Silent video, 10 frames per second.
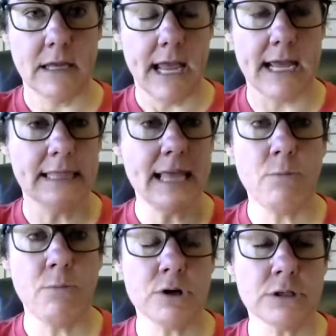And
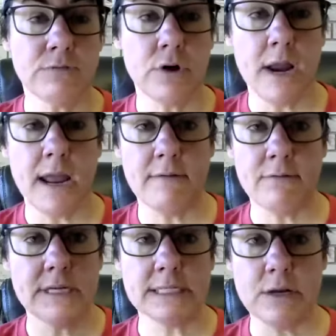that works for
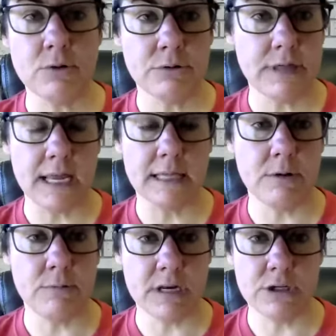every single thing
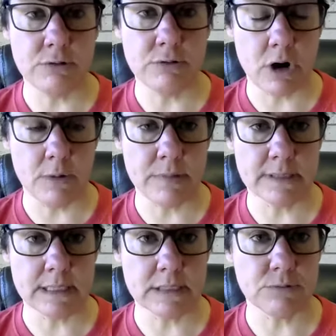that we do in our
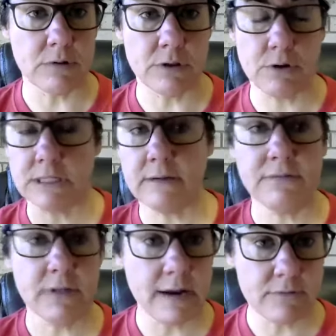business, whether it's a
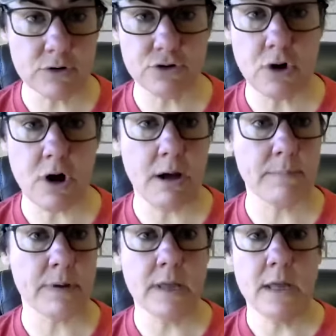flavor
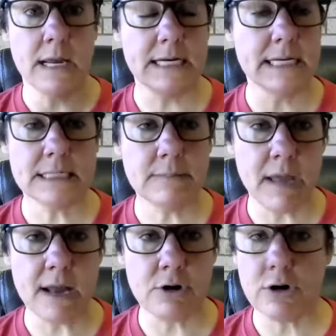drop, it doesn't
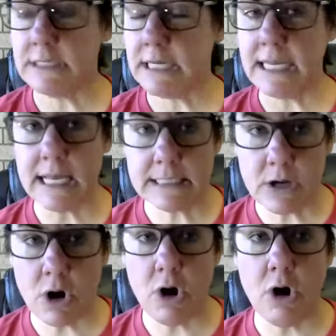matter. It's a guest
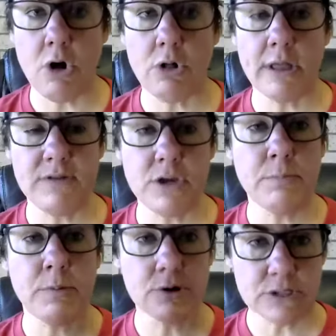call. If you
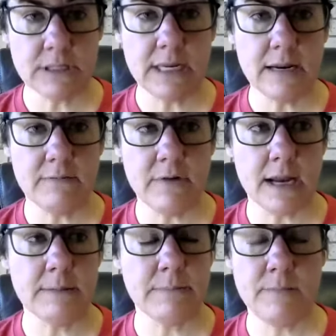personally
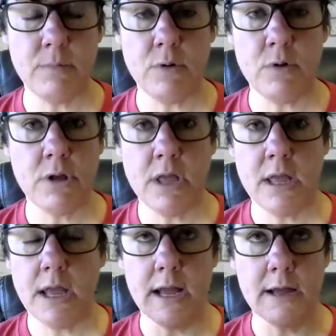invite people,
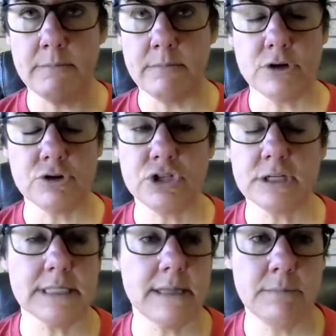there's
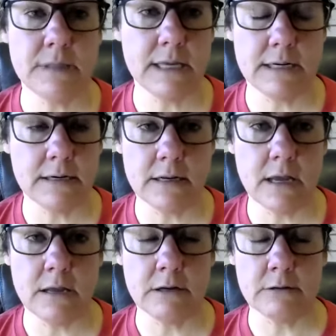just something
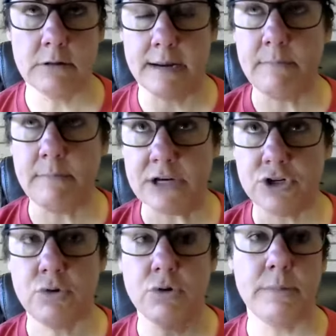like
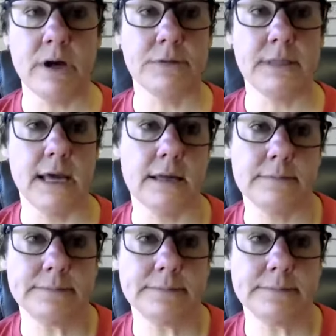magical about that.